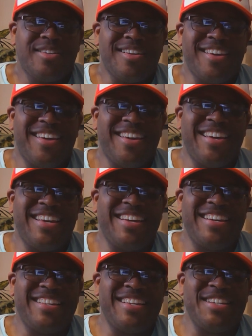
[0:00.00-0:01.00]

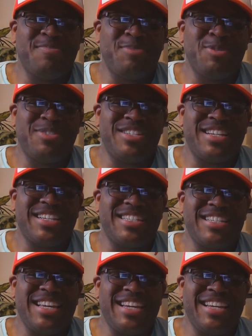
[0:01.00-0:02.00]
Yeah, there's Boomstick
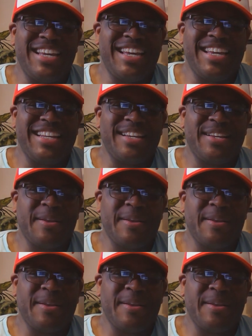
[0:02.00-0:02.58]
saying that.